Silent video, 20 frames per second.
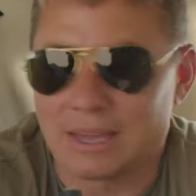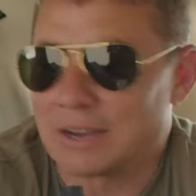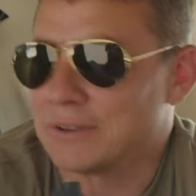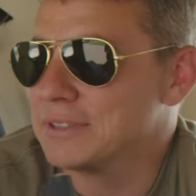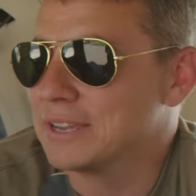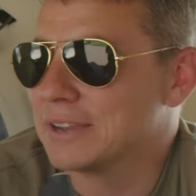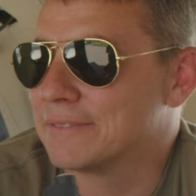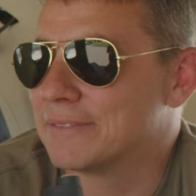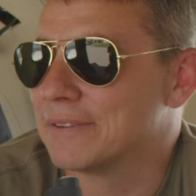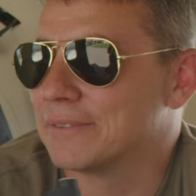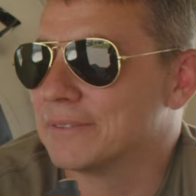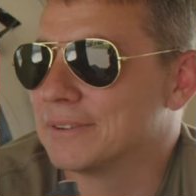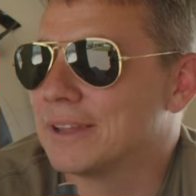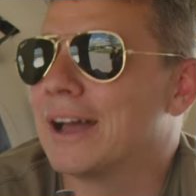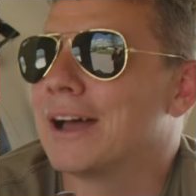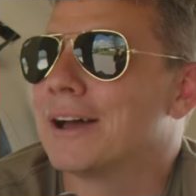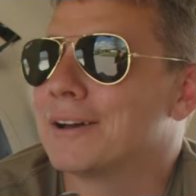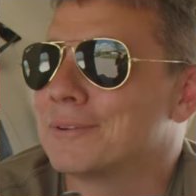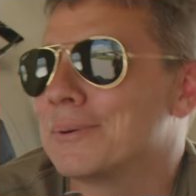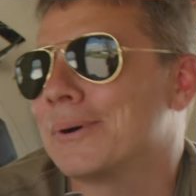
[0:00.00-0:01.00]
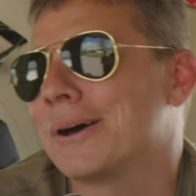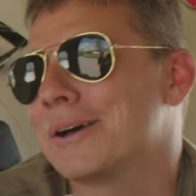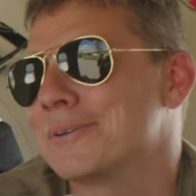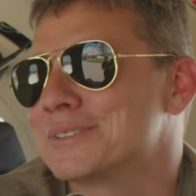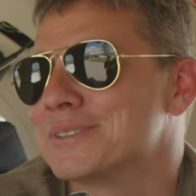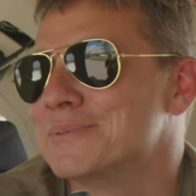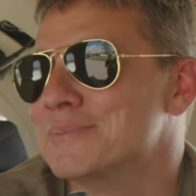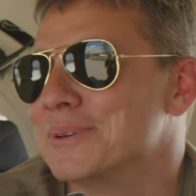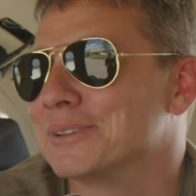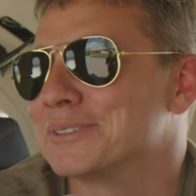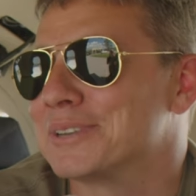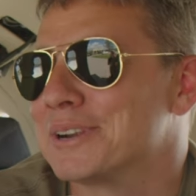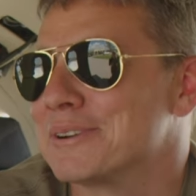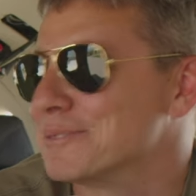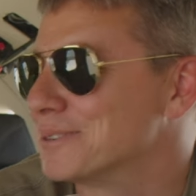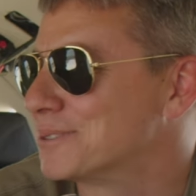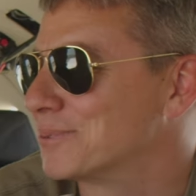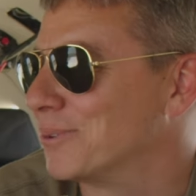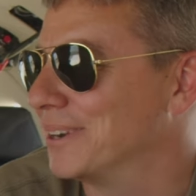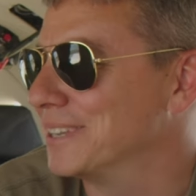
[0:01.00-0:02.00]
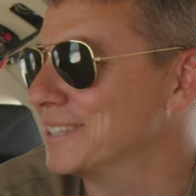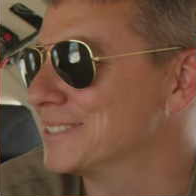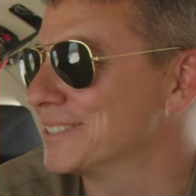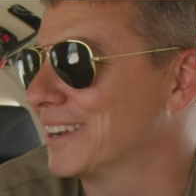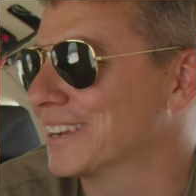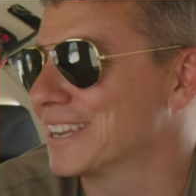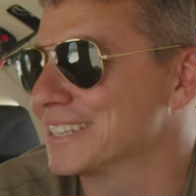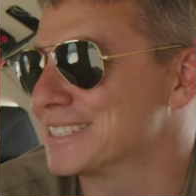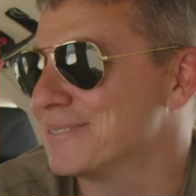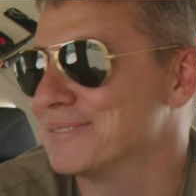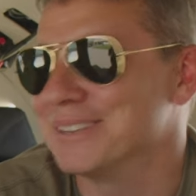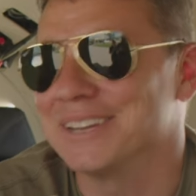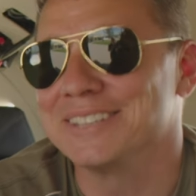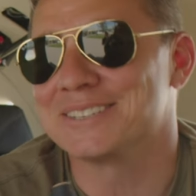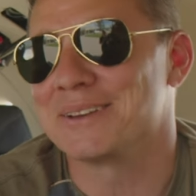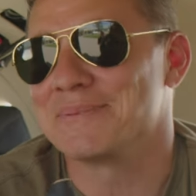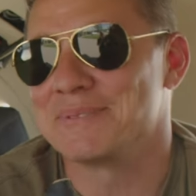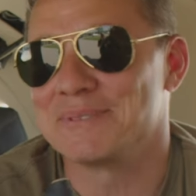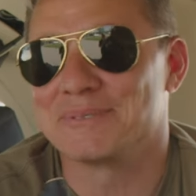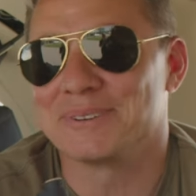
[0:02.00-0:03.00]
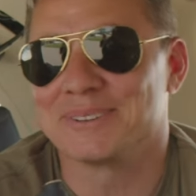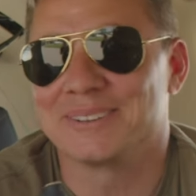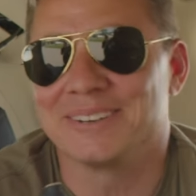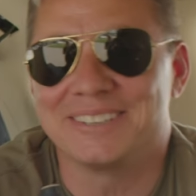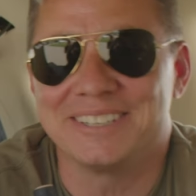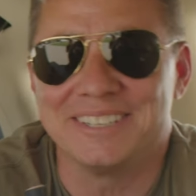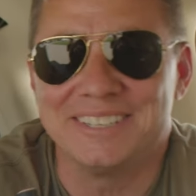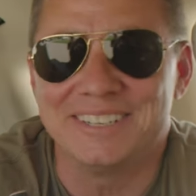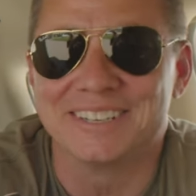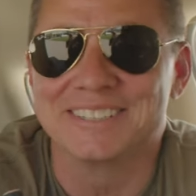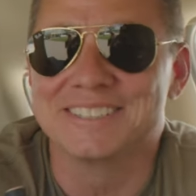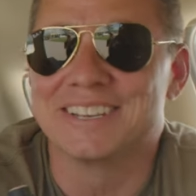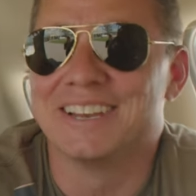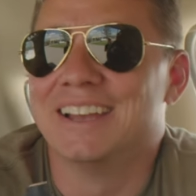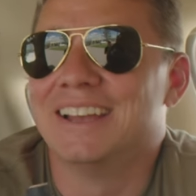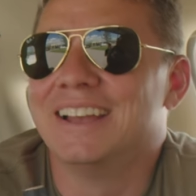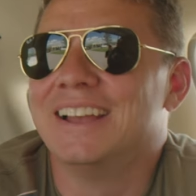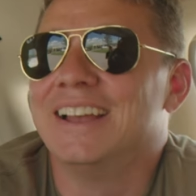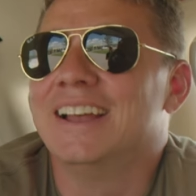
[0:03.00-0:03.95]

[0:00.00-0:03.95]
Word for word: I don't think I've ever. Uh, well, I was in the military for 20, so I guess I've done something for 13 years. Yeah.